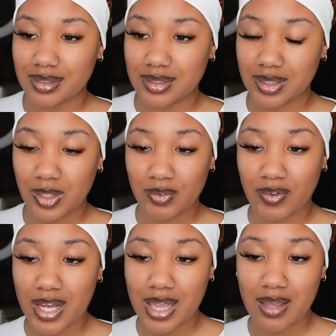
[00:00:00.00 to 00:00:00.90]

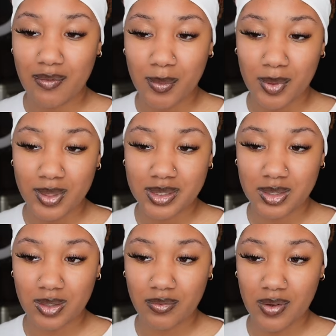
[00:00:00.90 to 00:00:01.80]
Certified lover boy,
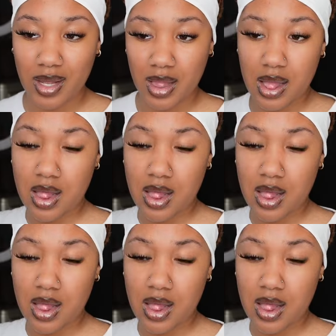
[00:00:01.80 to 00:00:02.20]
certified.